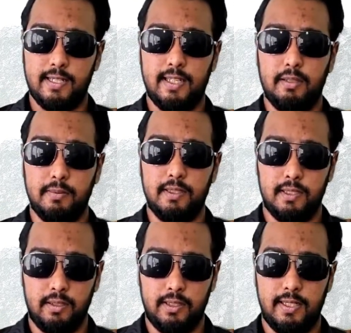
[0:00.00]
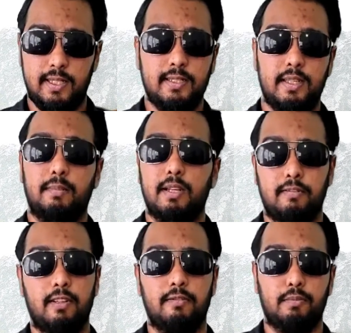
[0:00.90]
able to retain some
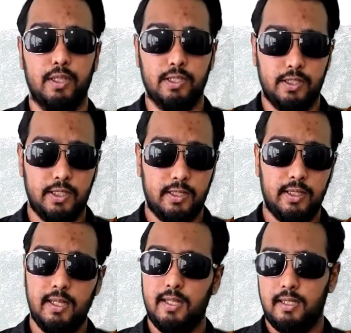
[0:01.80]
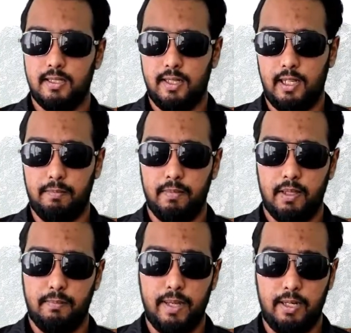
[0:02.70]
level of moisture to help
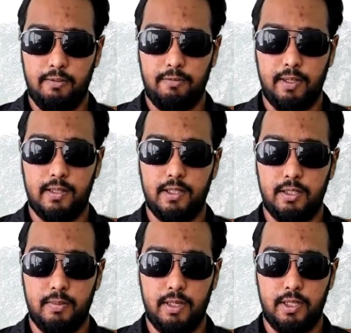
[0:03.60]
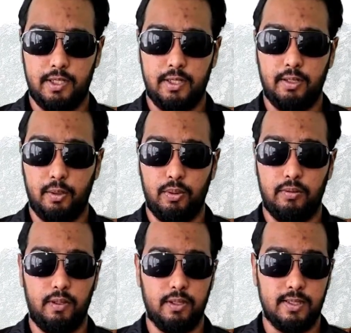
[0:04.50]
benefit the germination and growth of
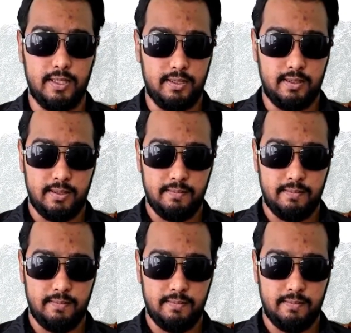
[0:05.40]
your seeds.